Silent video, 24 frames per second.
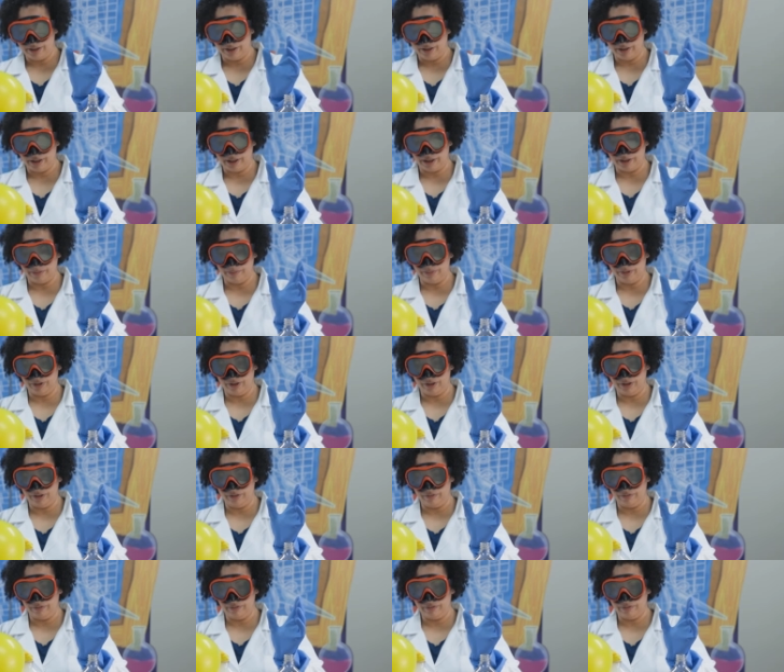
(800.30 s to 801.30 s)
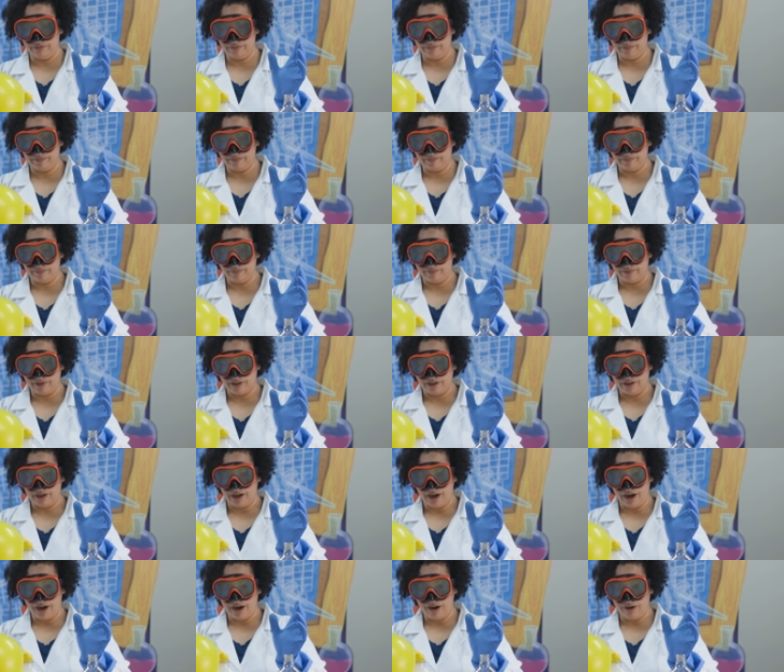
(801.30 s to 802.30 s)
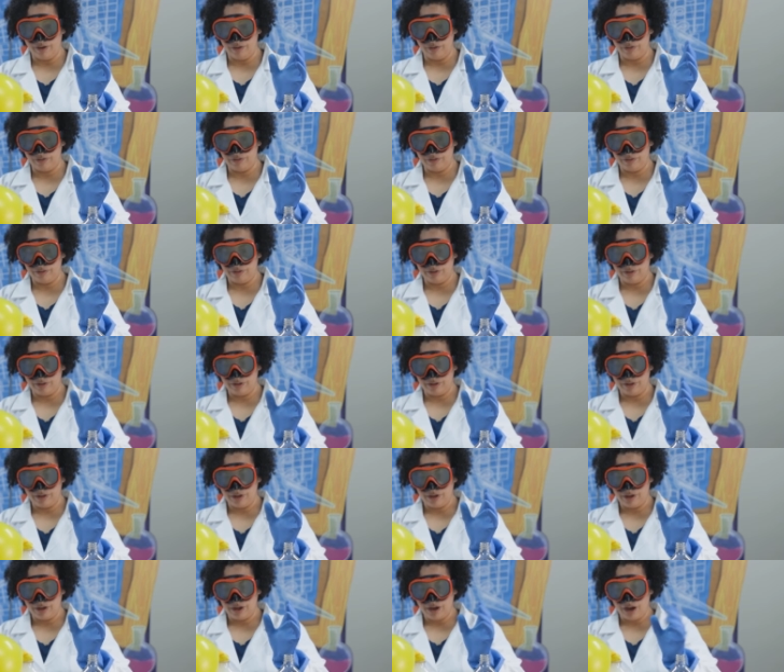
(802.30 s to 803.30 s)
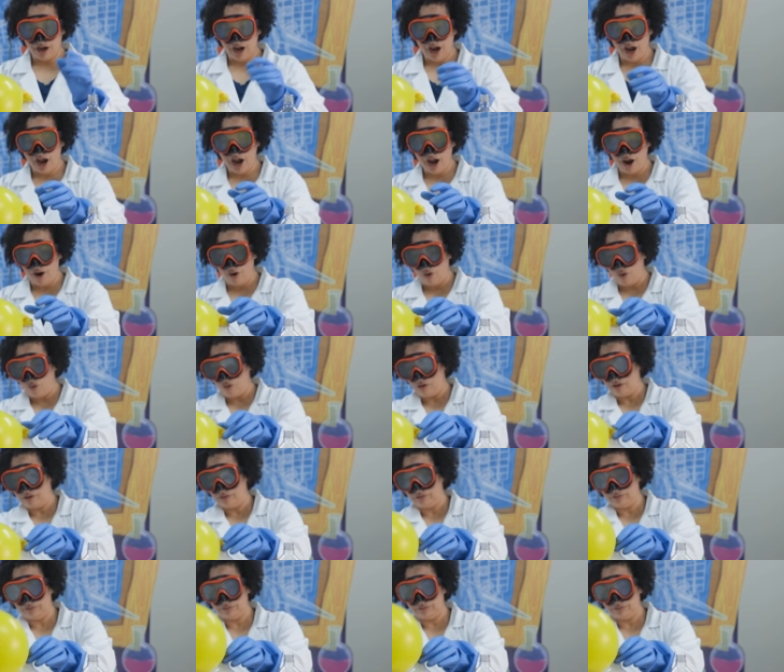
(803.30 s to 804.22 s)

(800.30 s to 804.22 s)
look at the balloon. Oh, oh,